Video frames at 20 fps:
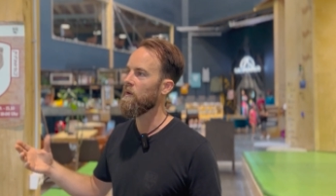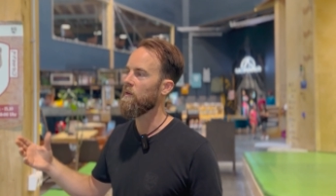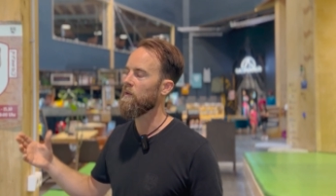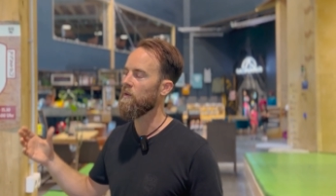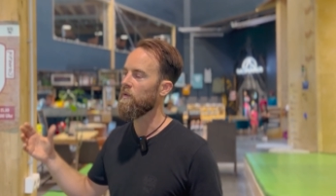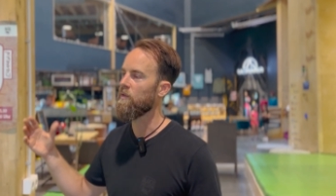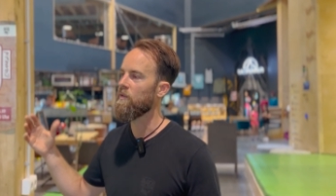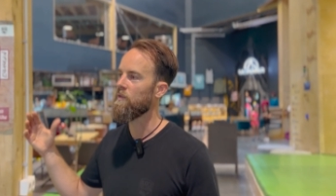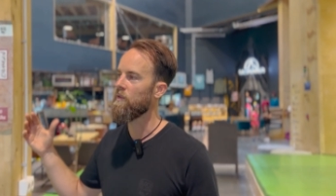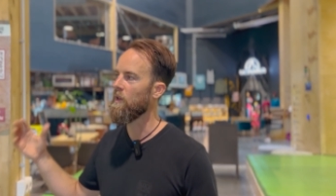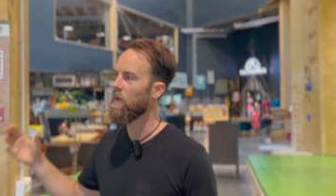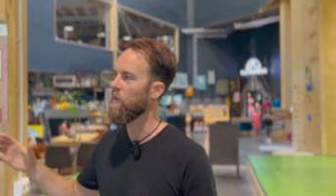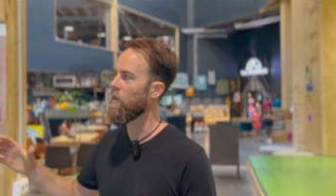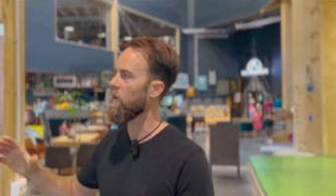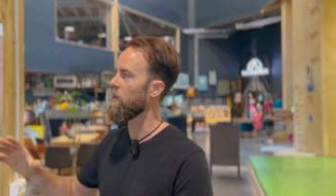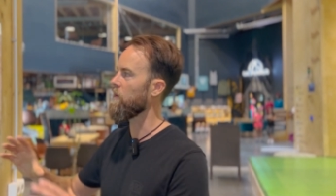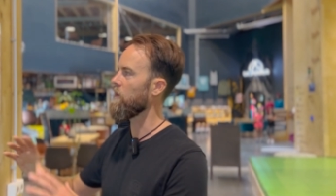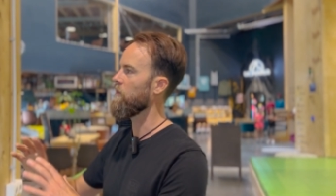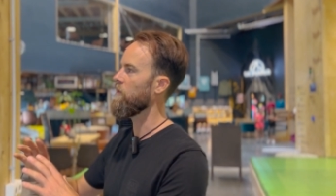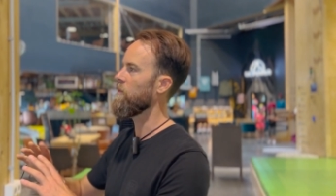You still
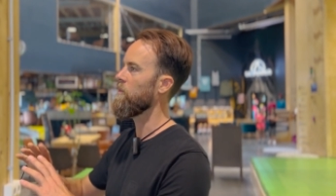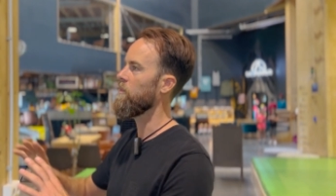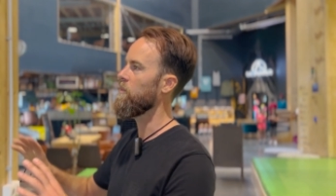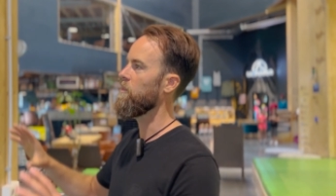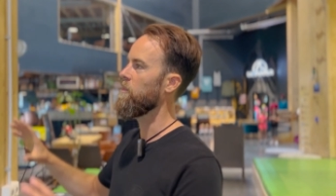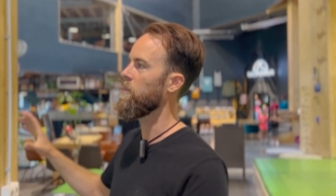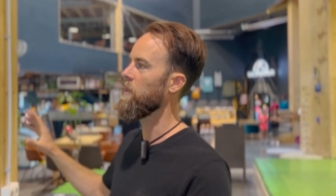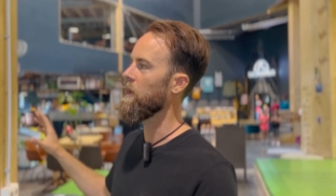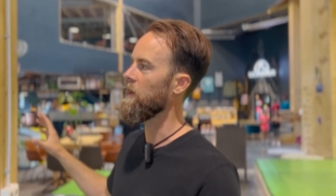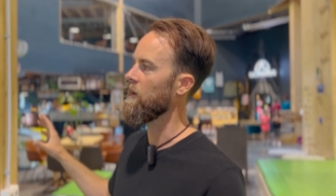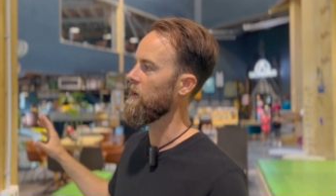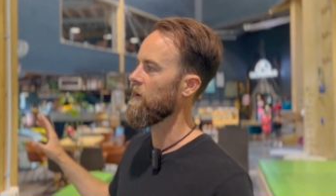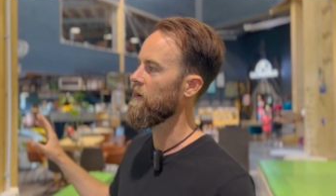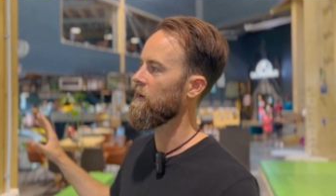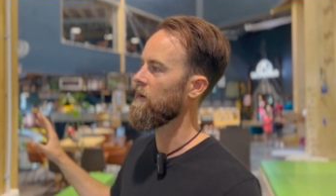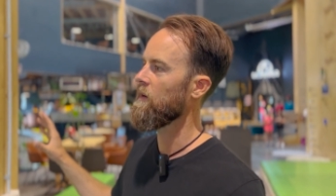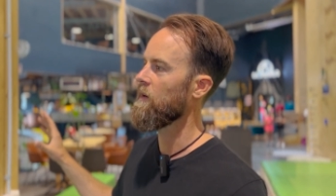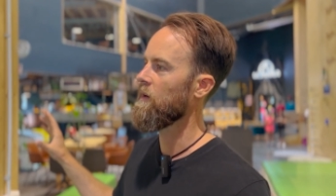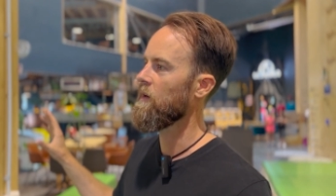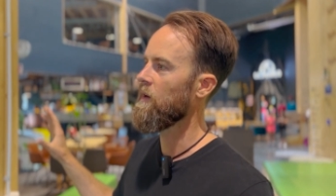want to have big
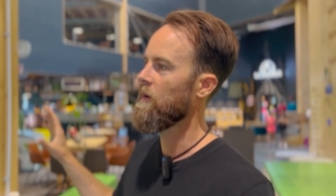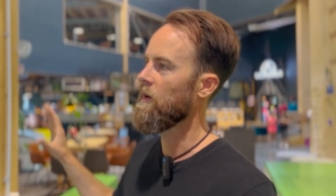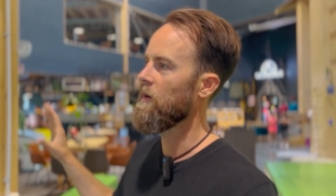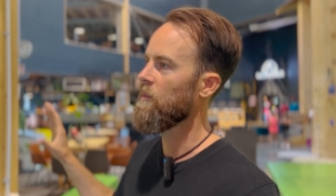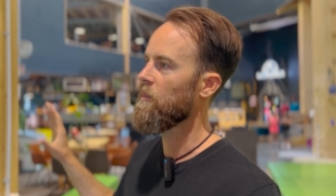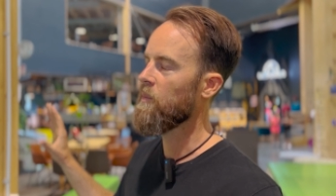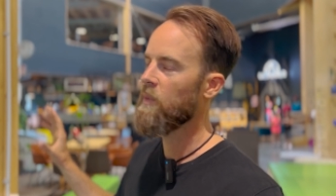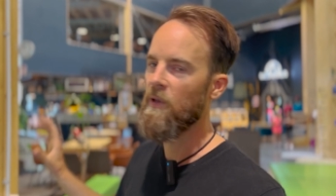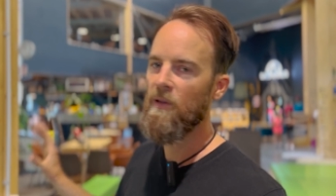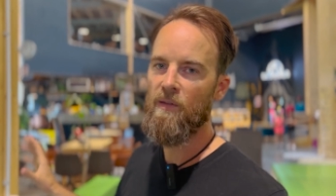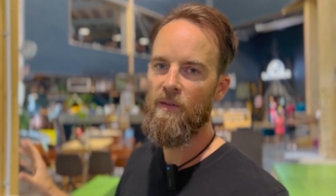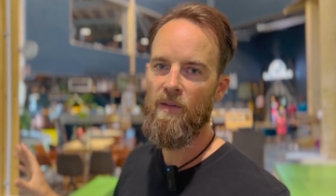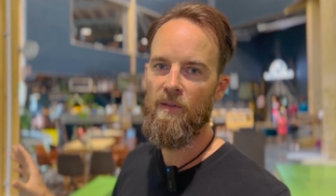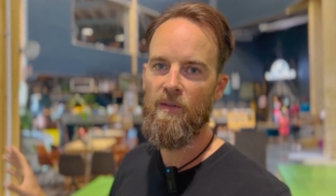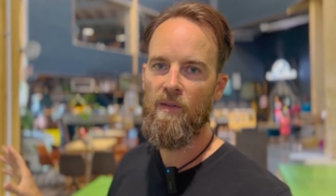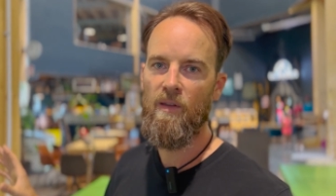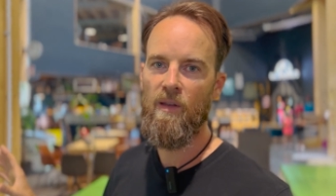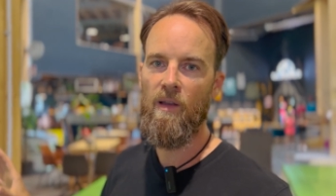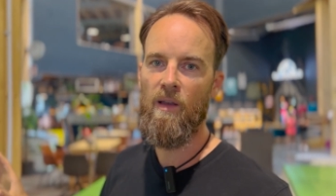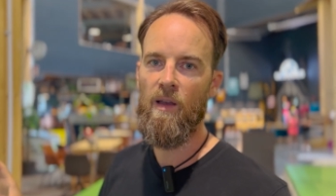
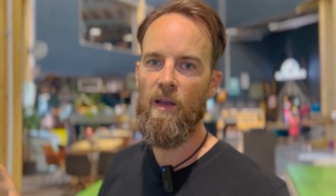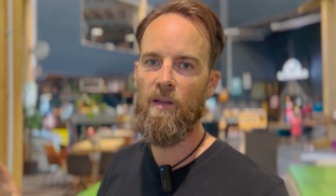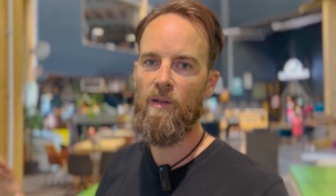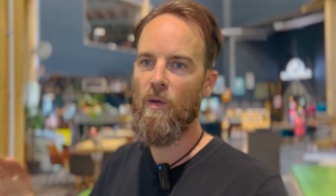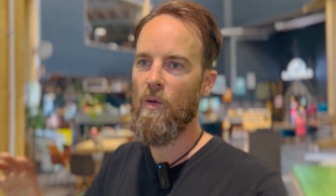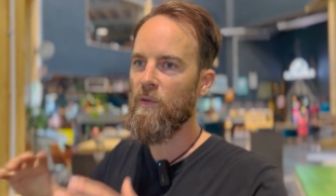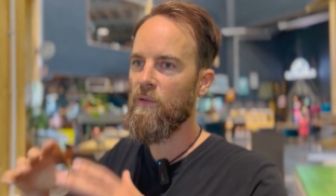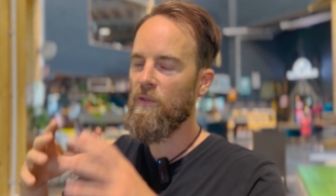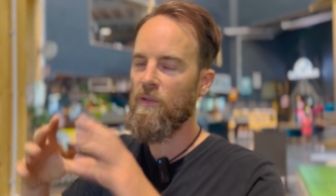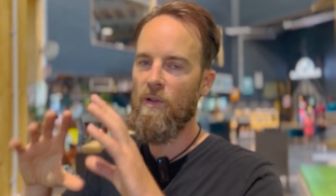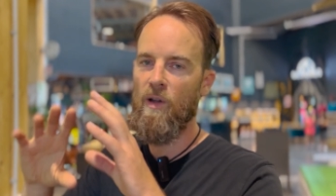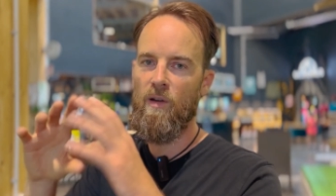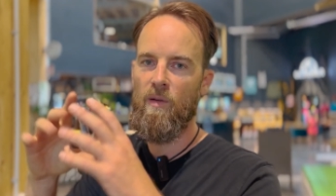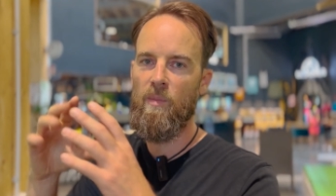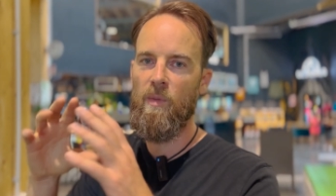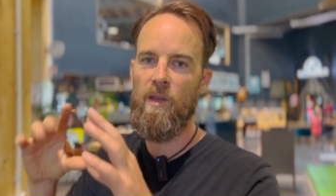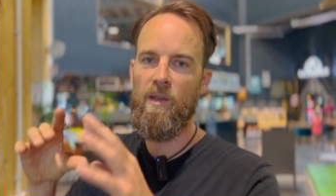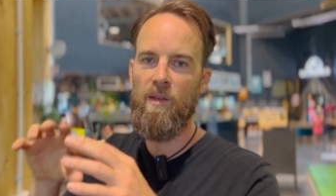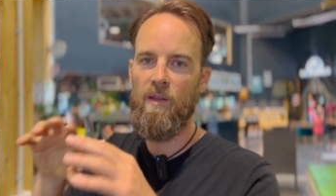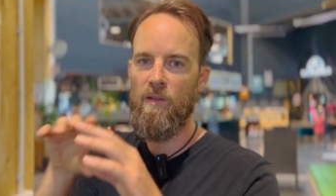pieces and don't start
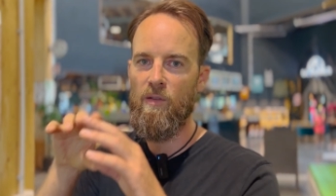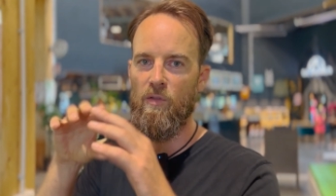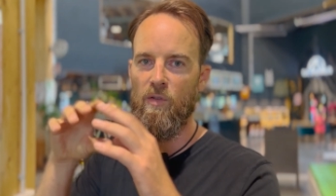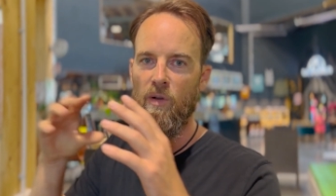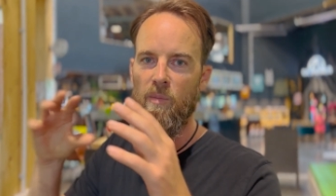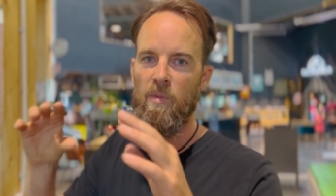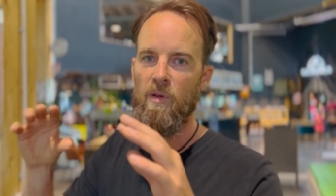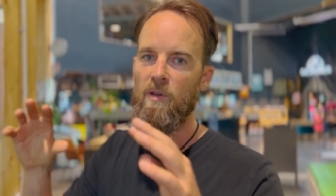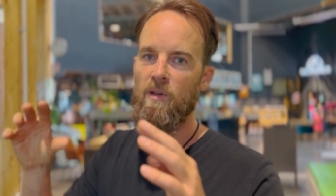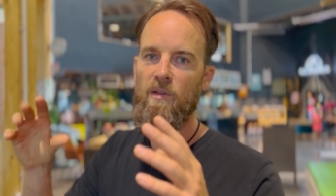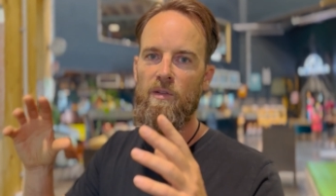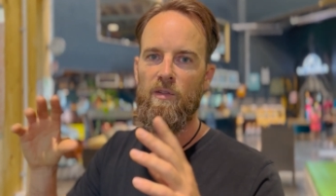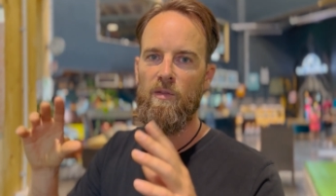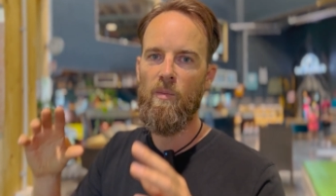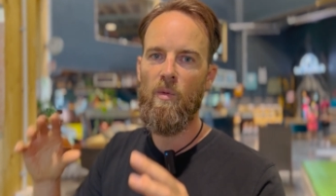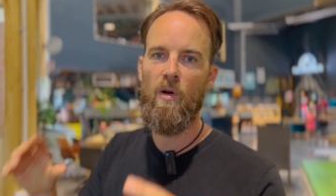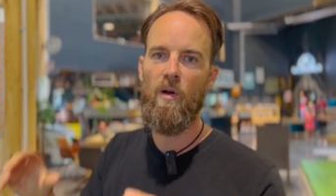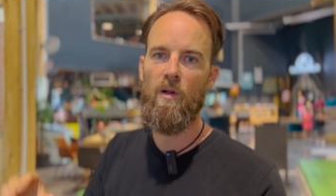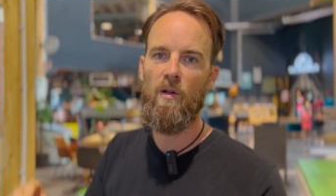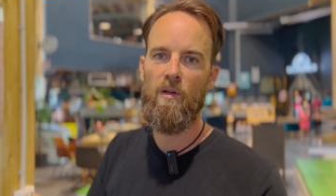making crimple,
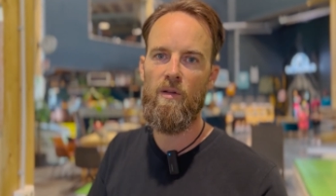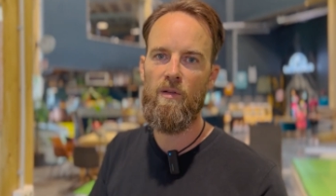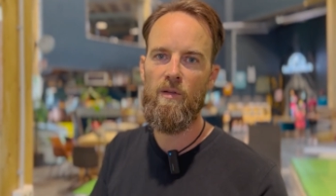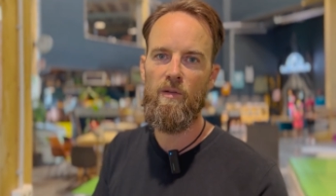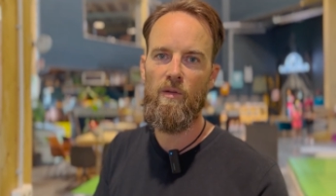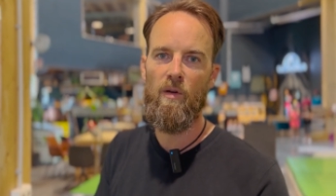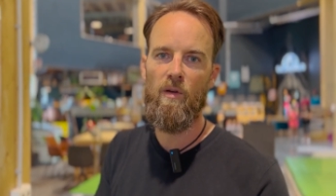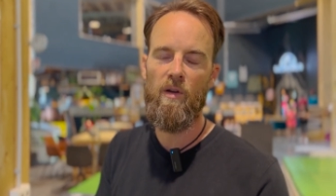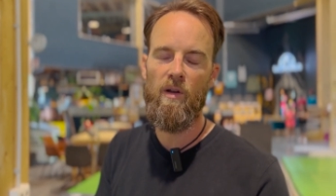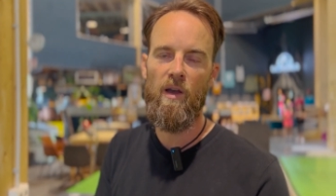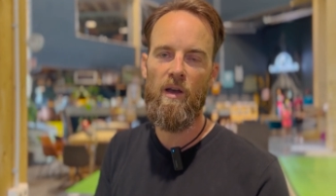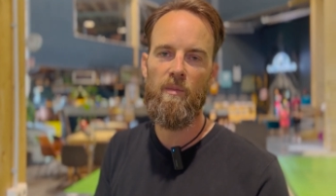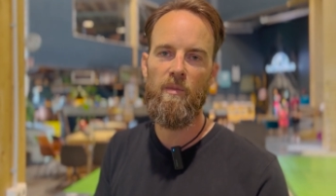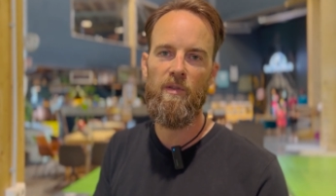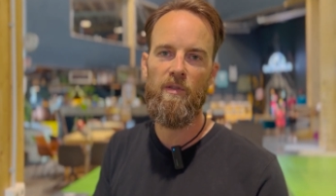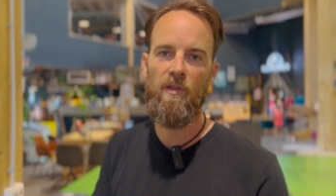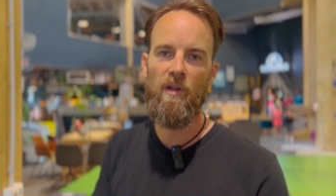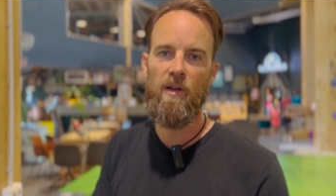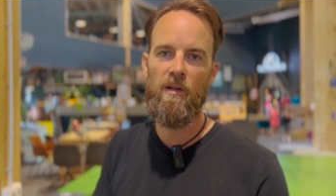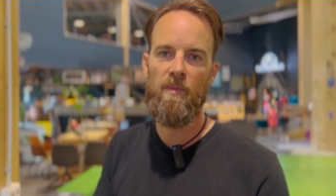small origami
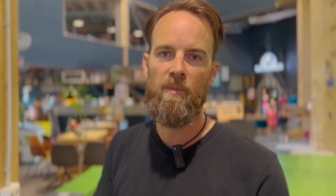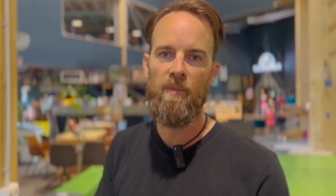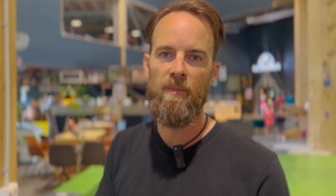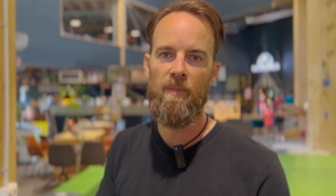style.